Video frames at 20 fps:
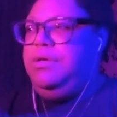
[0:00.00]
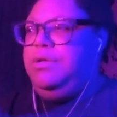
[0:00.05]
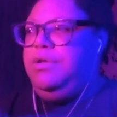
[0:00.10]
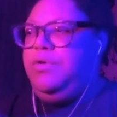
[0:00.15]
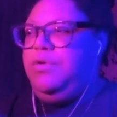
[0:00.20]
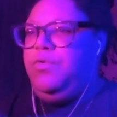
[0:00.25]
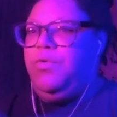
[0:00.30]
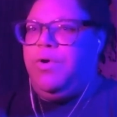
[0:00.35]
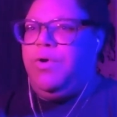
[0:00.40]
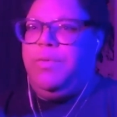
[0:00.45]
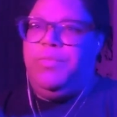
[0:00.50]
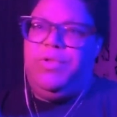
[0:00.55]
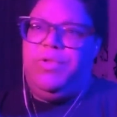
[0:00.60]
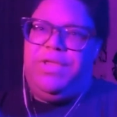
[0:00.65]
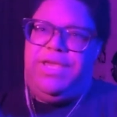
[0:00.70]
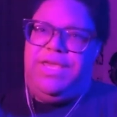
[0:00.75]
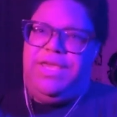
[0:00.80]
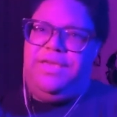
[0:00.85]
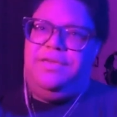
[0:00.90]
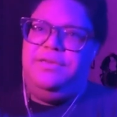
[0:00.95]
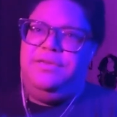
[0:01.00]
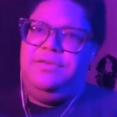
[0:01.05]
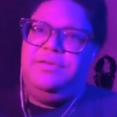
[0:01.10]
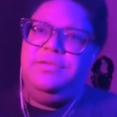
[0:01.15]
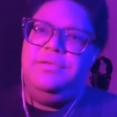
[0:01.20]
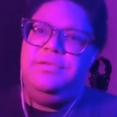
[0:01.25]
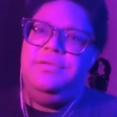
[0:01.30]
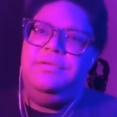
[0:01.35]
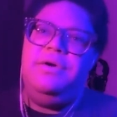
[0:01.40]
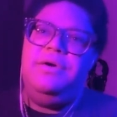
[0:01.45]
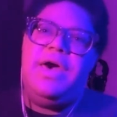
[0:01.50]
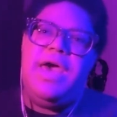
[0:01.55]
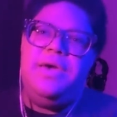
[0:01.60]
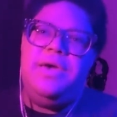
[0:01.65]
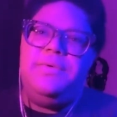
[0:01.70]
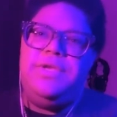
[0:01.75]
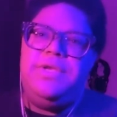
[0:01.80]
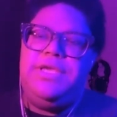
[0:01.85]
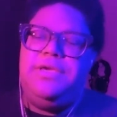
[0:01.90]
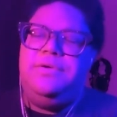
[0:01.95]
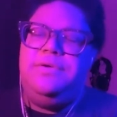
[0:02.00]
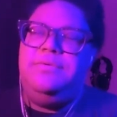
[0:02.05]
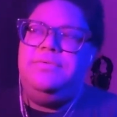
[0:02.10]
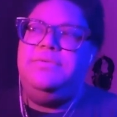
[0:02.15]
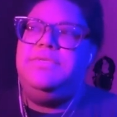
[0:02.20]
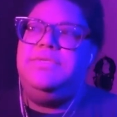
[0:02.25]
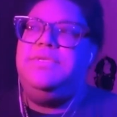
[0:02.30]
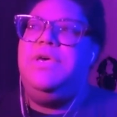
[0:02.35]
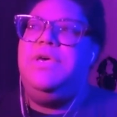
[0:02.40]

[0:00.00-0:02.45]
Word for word: normally I would use.